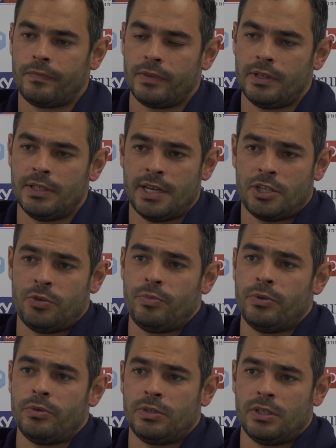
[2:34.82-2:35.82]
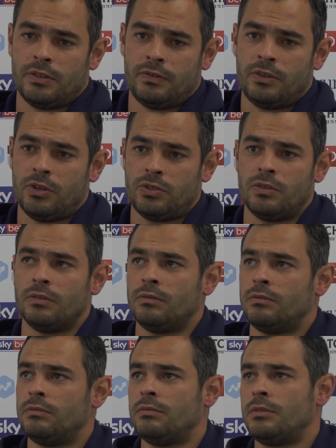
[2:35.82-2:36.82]
His attributes, as I touched on
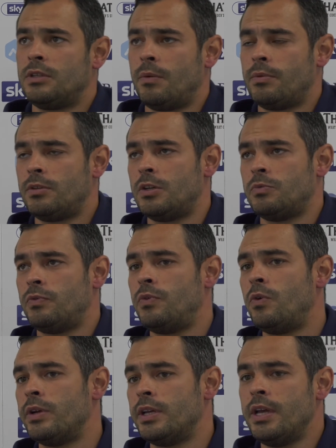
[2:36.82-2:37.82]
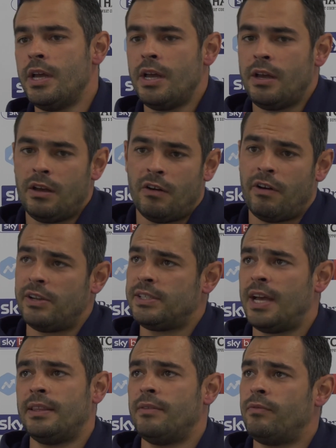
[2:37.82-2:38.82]
a couple of times before, are
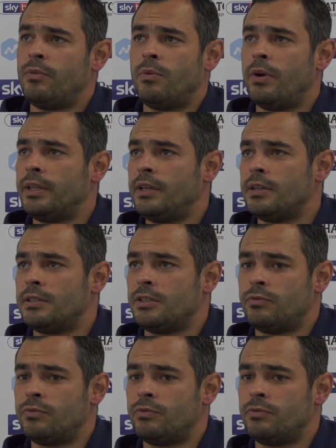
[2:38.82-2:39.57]
outstanding for what he does.